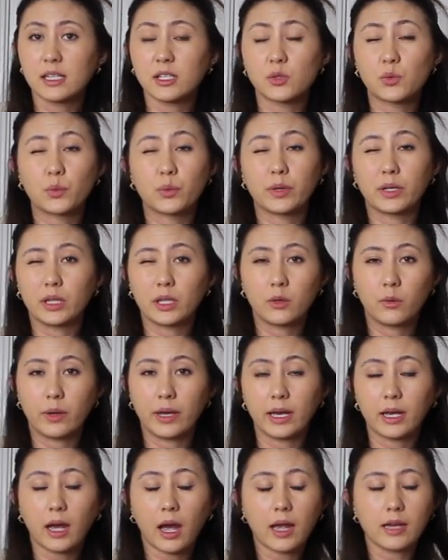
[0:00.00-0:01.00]
It's really
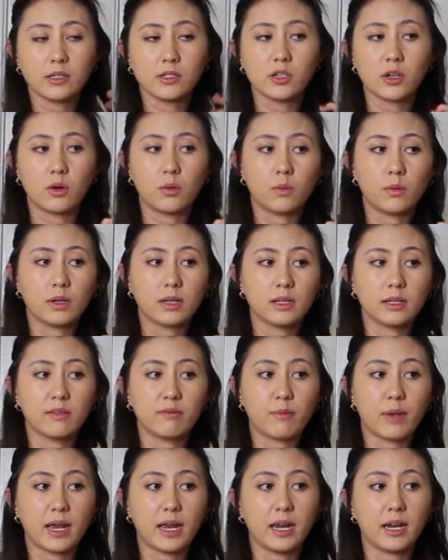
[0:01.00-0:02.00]
quick. I don't wanna
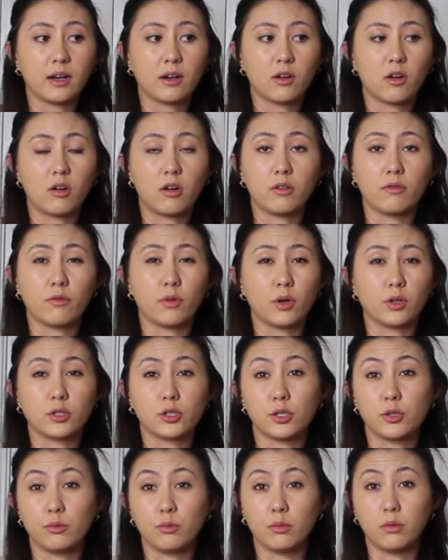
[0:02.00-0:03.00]
leave my hair on for
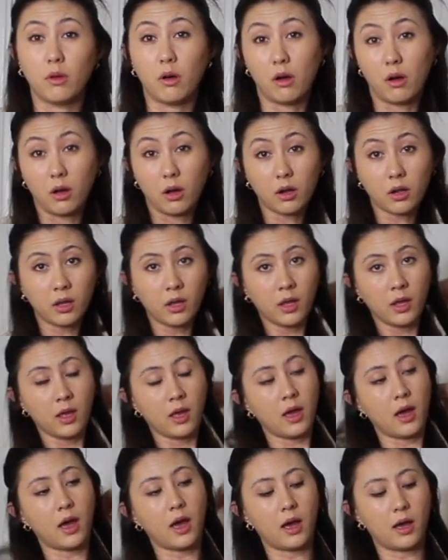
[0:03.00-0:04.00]
too long
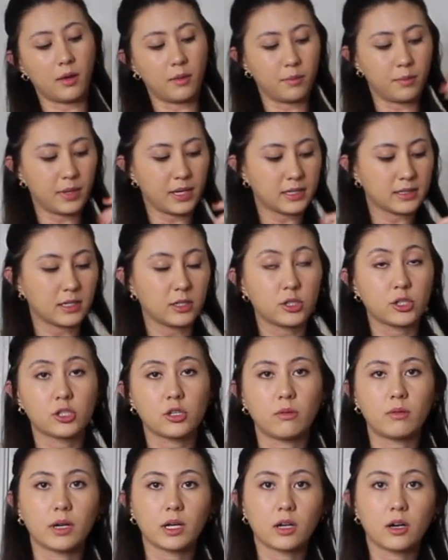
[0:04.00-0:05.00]
because I just
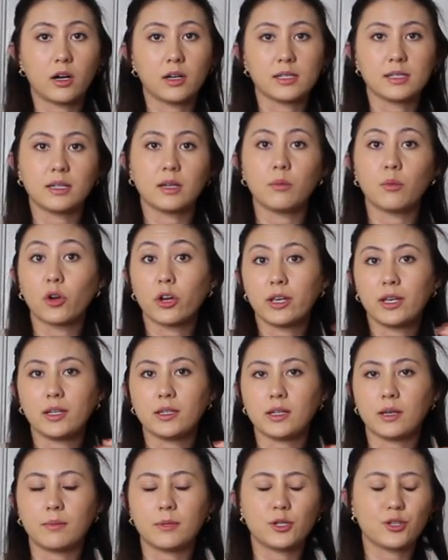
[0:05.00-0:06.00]
don't wanna cause any more heat
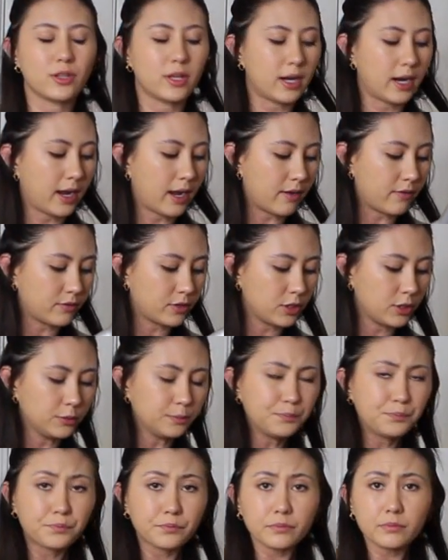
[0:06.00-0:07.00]
damage than I have to.